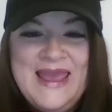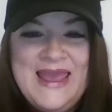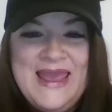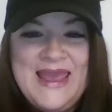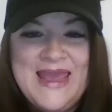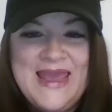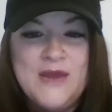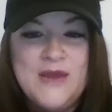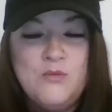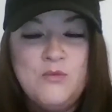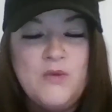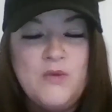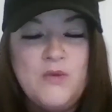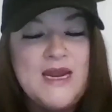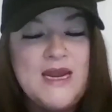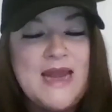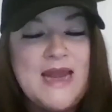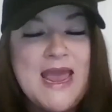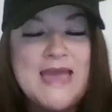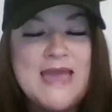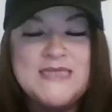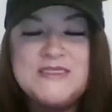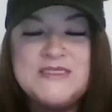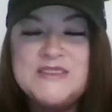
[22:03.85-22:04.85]
And we'd
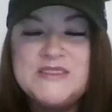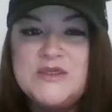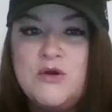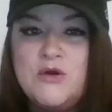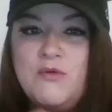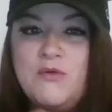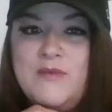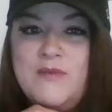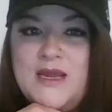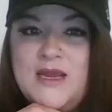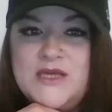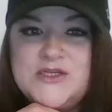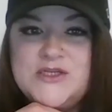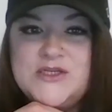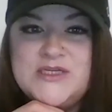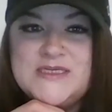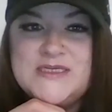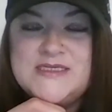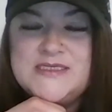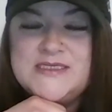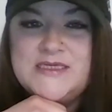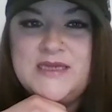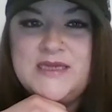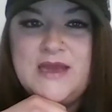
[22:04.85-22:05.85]
had so many
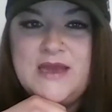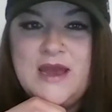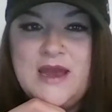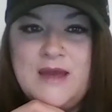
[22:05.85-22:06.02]
just